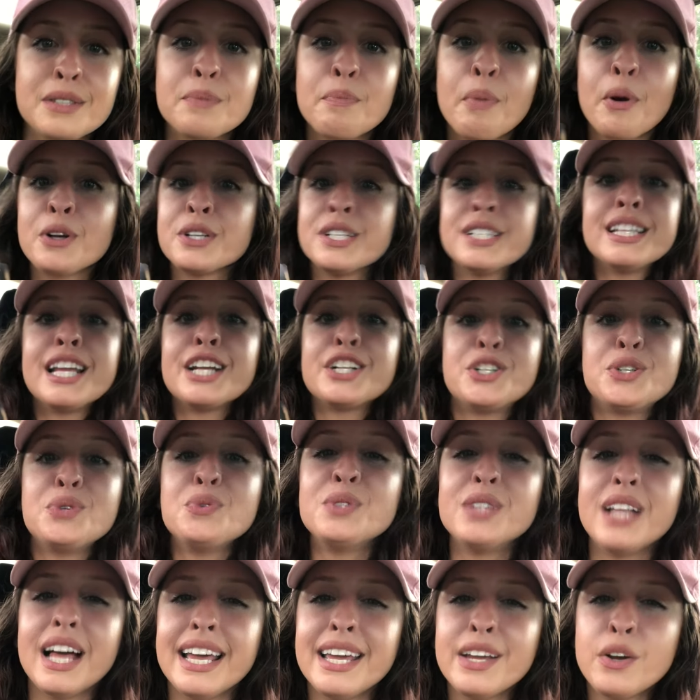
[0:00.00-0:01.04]
person that you
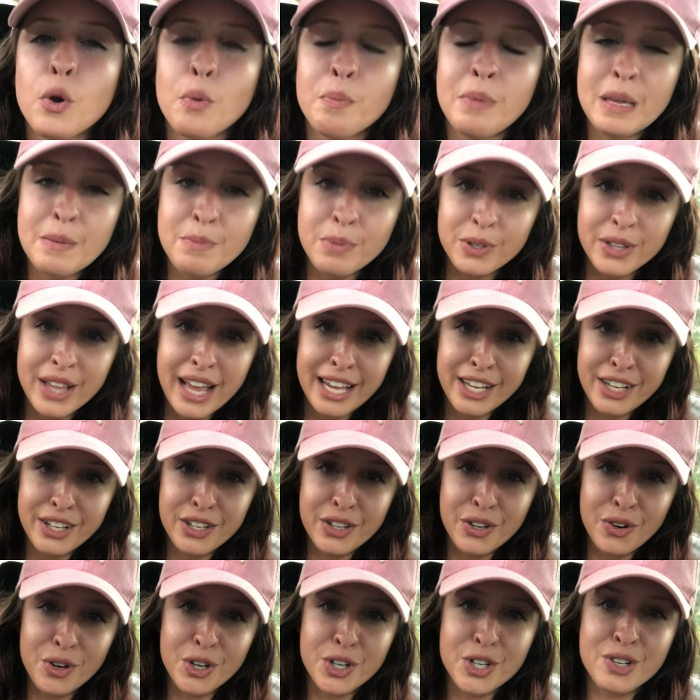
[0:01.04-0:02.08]
like or people that
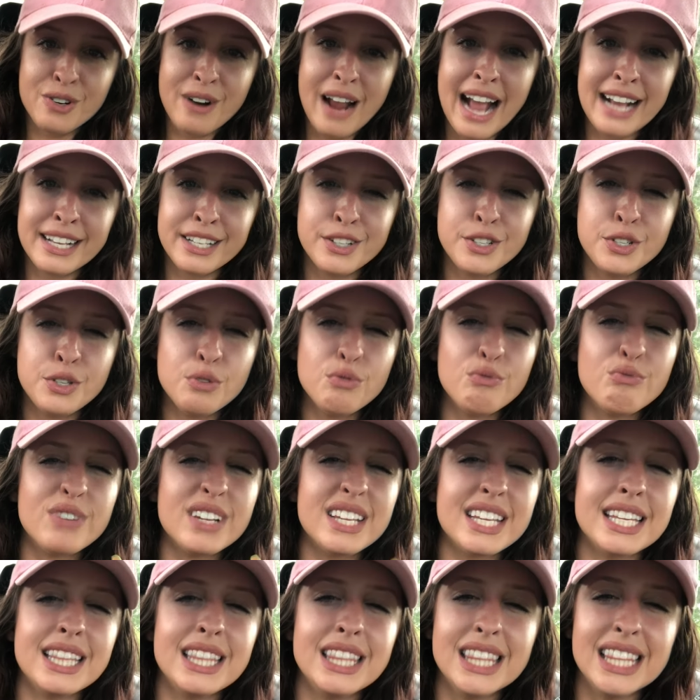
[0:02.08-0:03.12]
you're attracted to
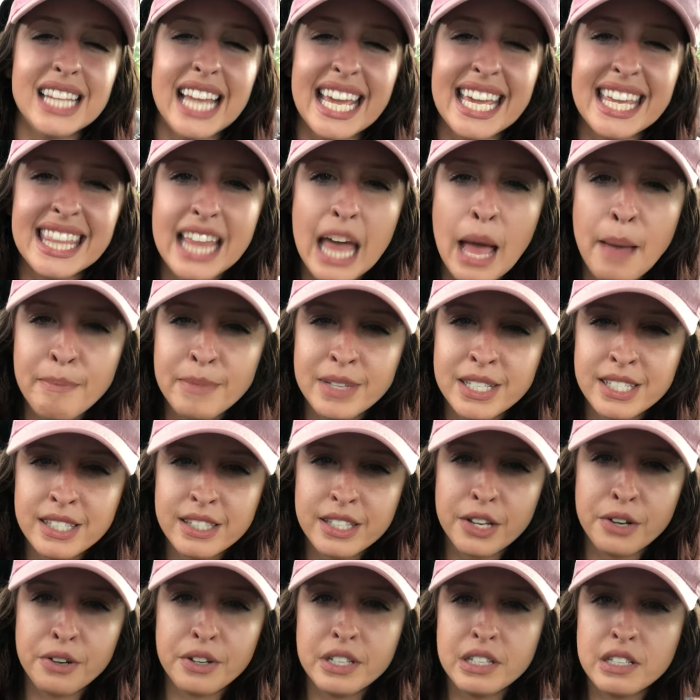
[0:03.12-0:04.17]
really like that
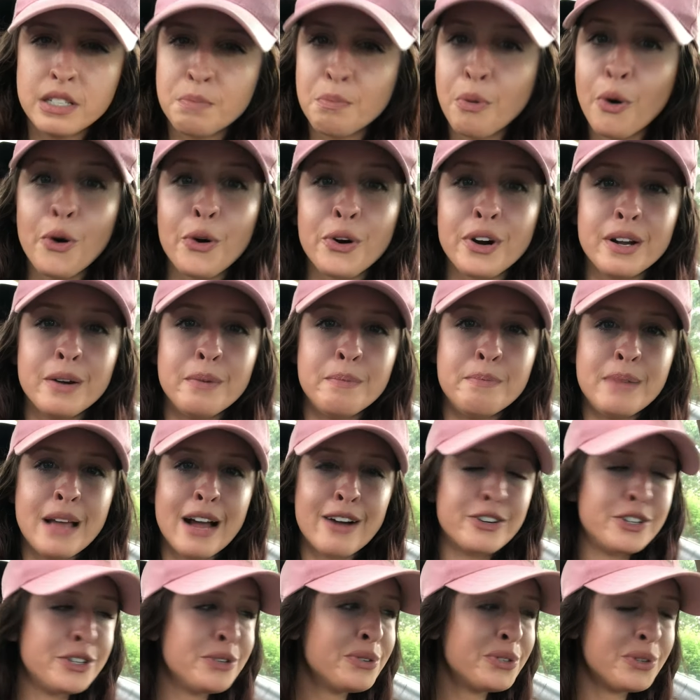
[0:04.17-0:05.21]
mysterious part
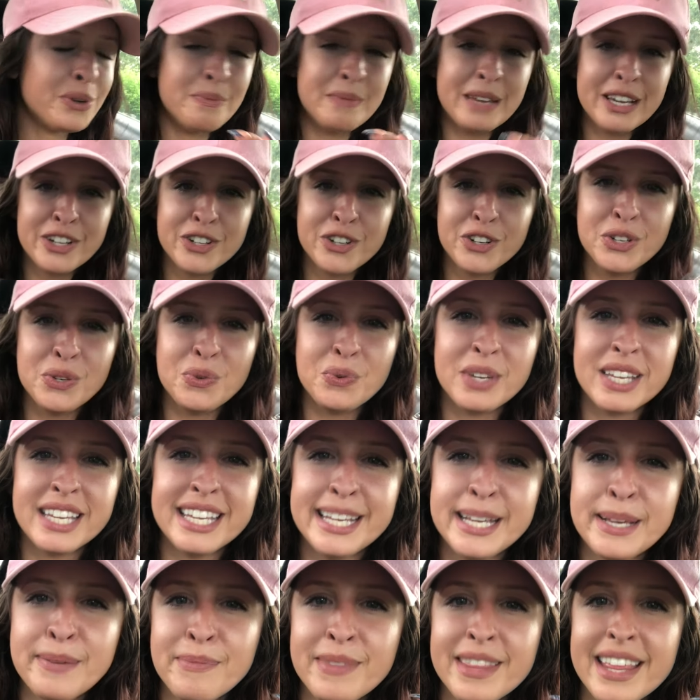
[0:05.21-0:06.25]
about you. So make sure you
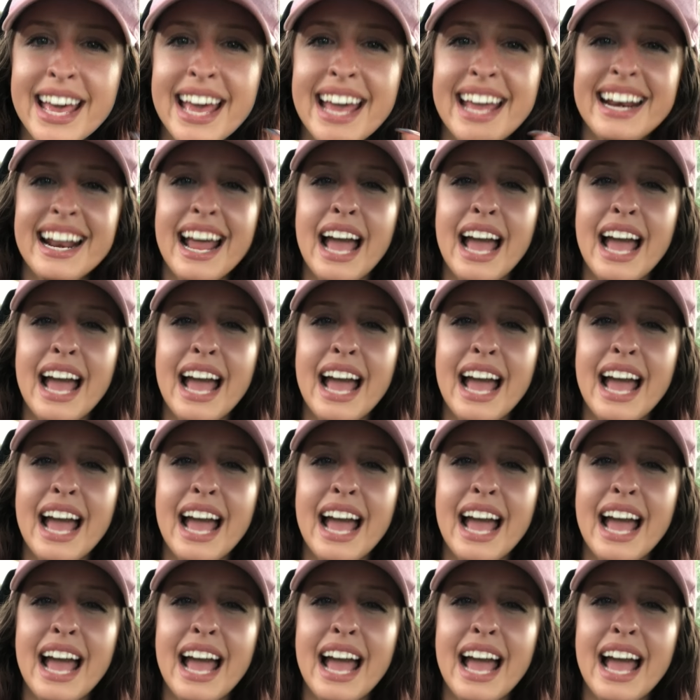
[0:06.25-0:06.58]
keep that.